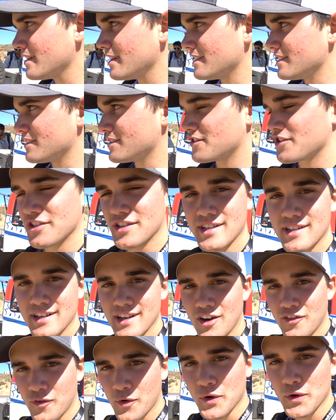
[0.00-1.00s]
is just
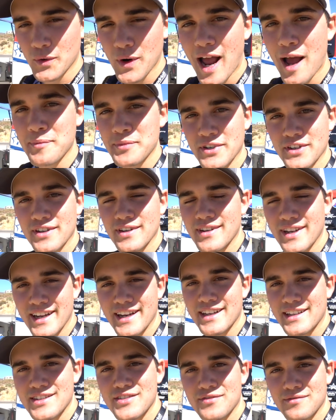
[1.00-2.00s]
a Ford Raptor,
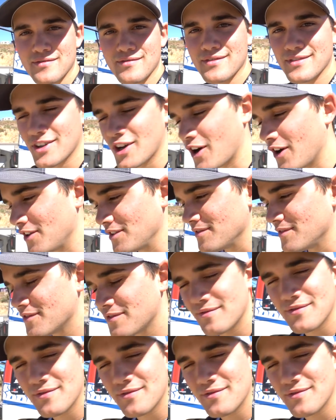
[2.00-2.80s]
and it's called